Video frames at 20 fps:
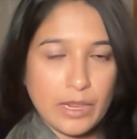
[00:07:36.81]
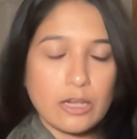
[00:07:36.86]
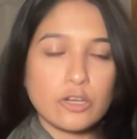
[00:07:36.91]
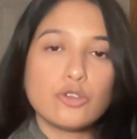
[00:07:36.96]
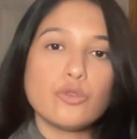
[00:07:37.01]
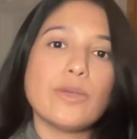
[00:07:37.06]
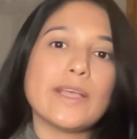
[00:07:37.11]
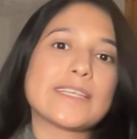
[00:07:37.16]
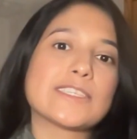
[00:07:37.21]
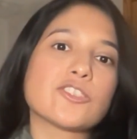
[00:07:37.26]

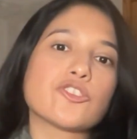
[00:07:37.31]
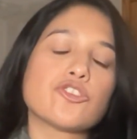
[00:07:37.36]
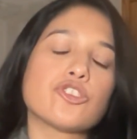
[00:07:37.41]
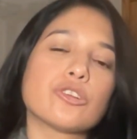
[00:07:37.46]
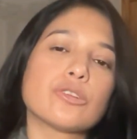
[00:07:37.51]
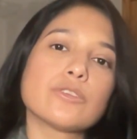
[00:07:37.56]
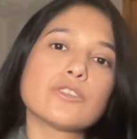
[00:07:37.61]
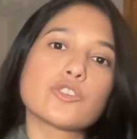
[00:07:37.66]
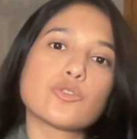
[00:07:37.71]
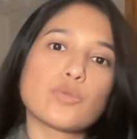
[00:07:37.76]
to
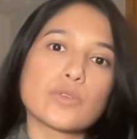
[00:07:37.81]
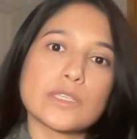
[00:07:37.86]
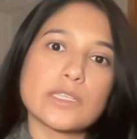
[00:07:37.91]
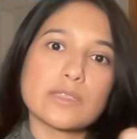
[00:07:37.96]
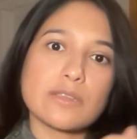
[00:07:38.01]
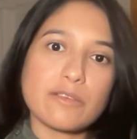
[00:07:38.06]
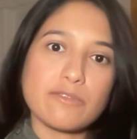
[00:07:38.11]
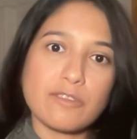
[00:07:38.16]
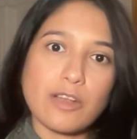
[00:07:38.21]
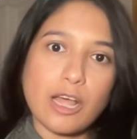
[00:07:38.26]
external sources
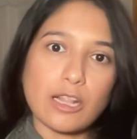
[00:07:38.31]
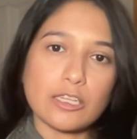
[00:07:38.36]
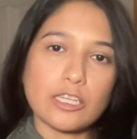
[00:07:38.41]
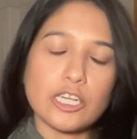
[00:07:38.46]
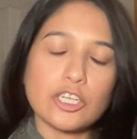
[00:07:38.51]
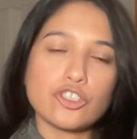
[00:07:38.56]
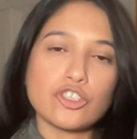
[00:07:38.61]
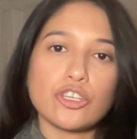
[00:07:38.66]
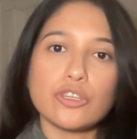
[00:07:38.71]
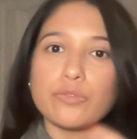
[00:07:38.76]
of
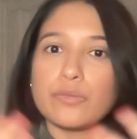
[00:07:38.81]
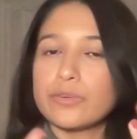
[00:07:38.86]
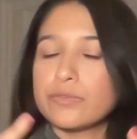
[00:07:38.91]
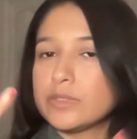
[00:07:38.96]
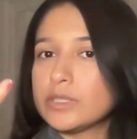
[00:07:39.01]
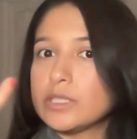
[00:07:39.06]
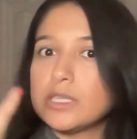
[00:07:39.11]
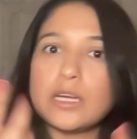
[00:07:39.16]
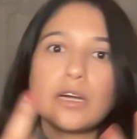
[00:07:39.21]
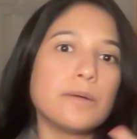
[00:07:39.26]
knowledge and you were
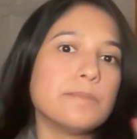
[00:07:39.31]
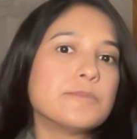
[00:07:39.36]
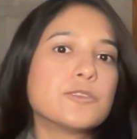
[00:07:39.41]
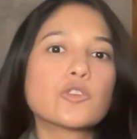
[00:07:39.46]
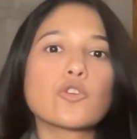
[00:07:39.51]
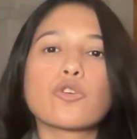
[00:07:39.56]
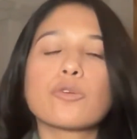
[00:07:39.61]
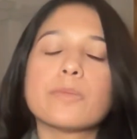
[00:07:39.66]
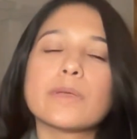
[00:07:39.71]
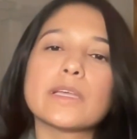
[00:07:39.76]
really
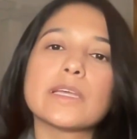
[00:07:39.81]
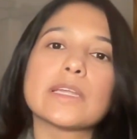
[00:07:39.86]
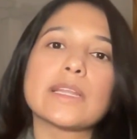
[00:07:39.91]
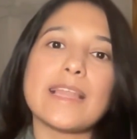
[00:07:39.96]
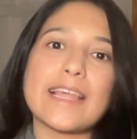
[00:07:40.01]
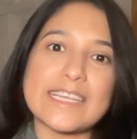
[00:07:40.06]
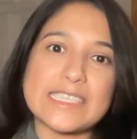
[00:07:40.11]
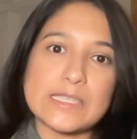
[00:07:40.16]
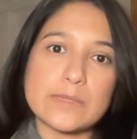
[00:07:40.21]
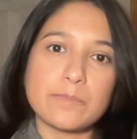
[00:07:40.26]
absorbing it
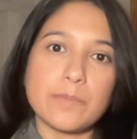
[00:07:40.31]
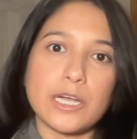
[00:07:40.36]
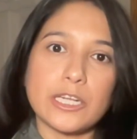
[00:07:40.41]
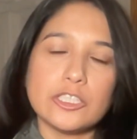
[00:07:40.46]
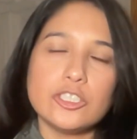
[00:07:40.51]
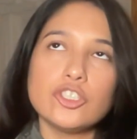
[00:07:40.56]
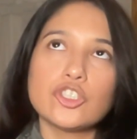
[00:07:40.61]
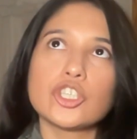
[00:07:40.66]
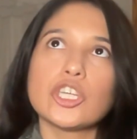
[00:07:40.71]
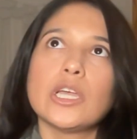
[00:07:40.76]
like
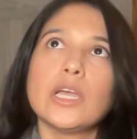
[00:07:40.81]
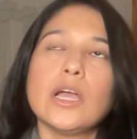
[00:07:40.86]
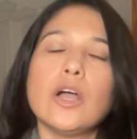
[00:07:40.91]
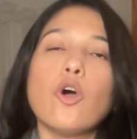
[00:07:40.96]
sponge,